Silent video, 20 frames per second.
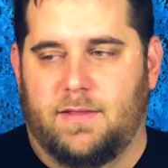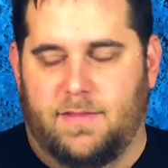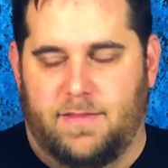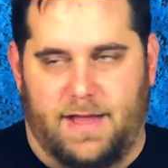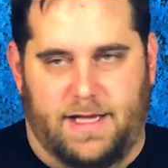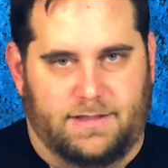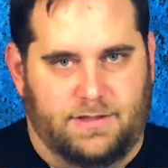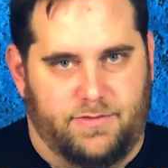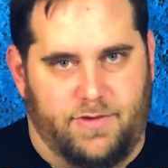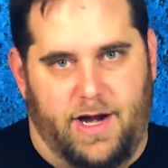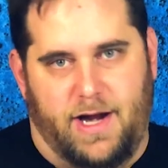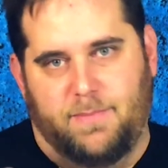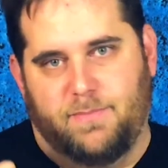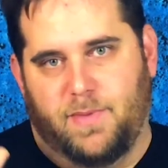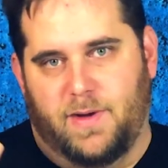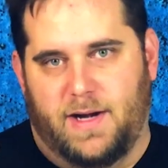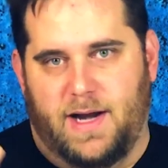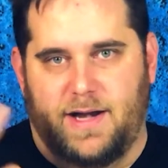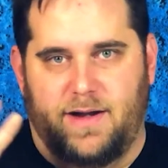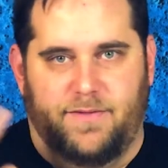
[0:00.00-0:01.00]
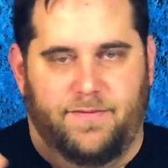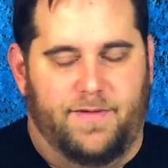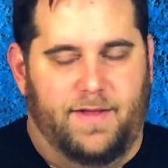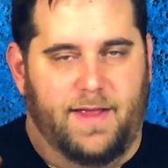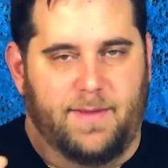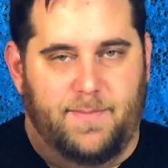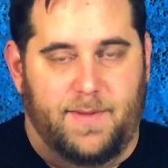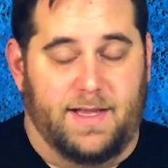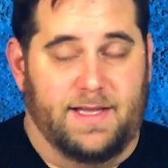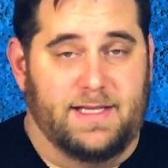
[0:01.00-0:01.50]
That's great, but I didn't feel
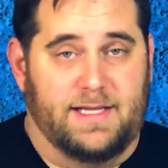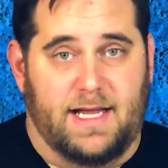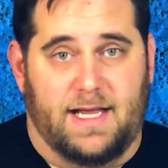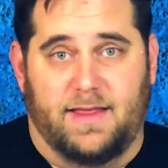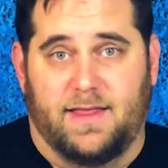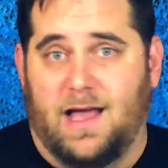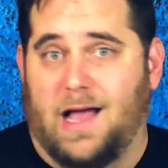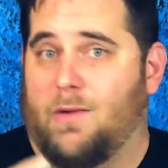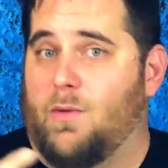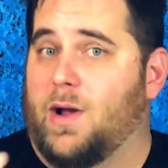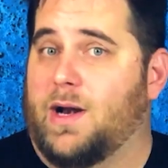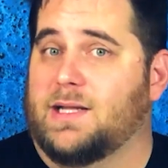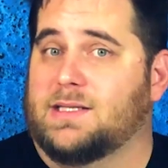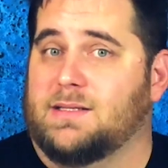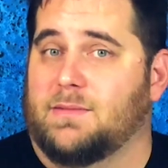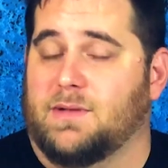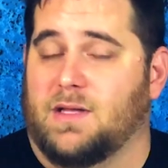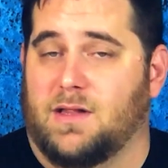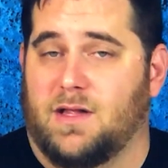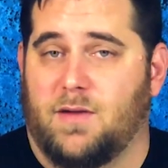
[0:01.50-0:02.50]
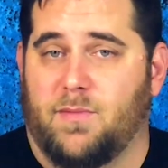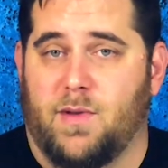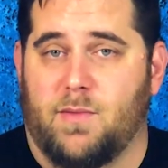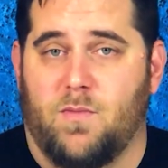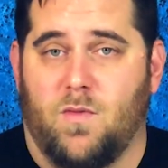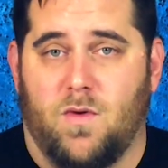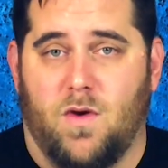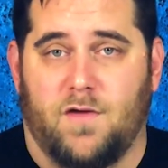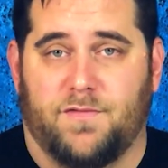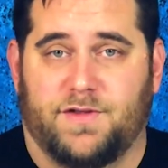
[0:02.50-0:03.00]
like building anything. I wanted something a little bit
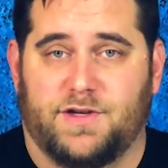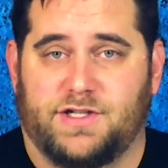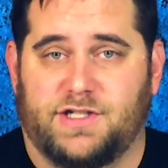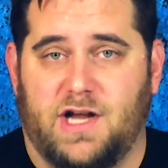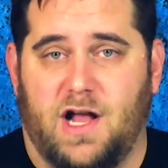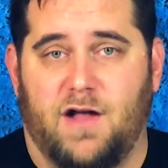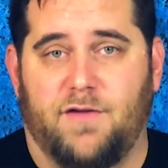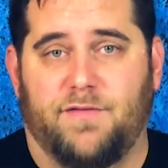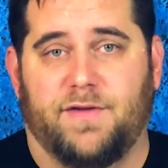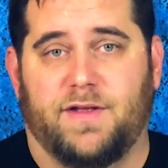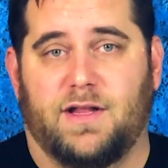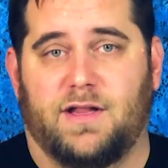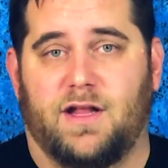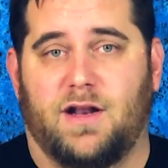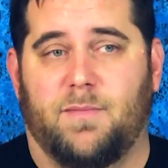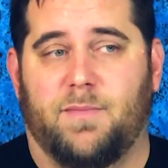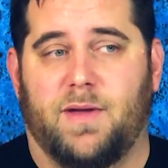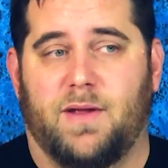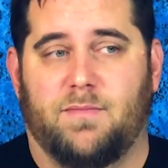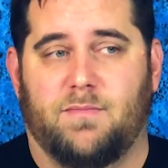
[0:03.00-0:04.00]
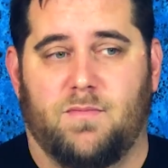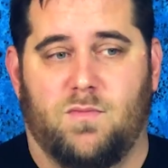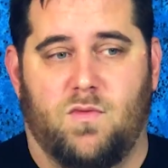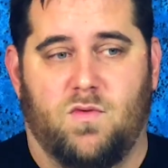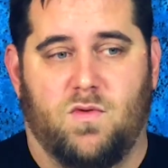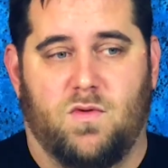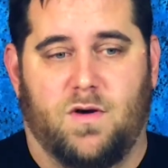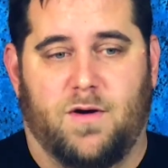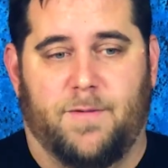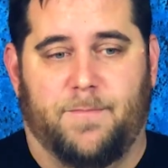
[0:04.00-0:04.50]
more off the shelf and a little bit
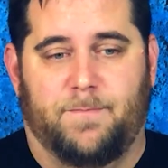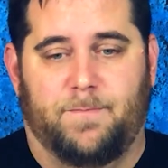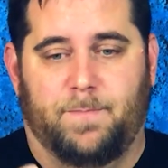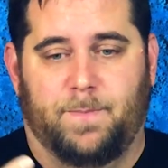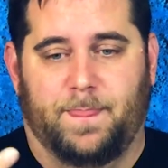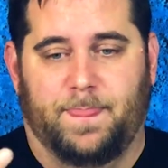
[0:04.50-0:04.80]
more